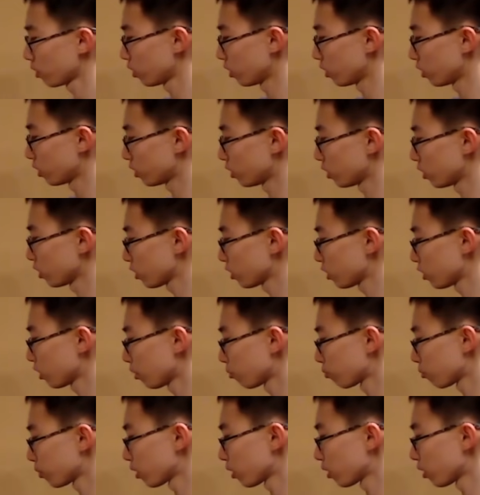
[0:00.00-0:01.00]
Is this
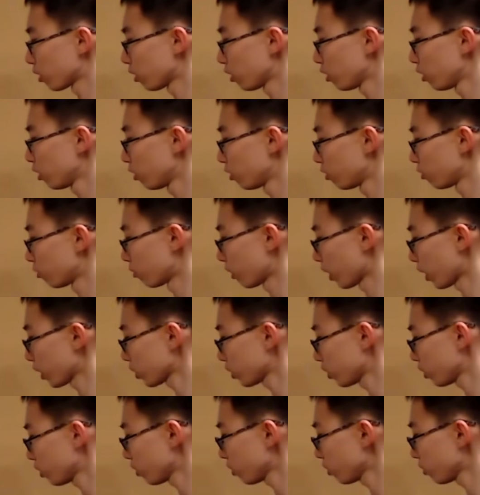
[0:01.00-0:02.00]
number
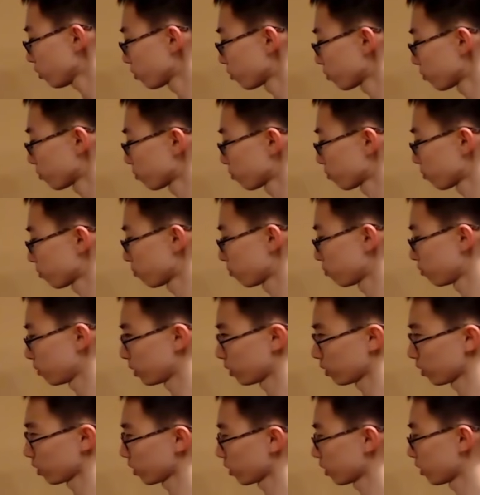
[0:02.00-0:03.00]
rational?
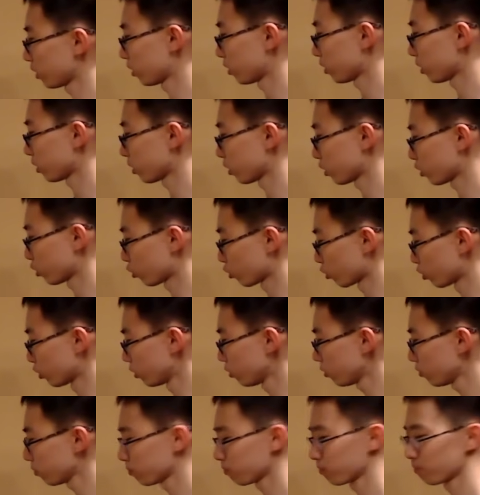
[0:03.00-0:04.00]
Like, is this
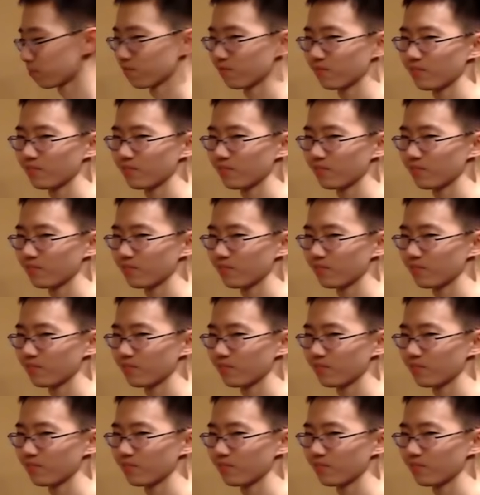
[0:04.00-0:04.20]
true?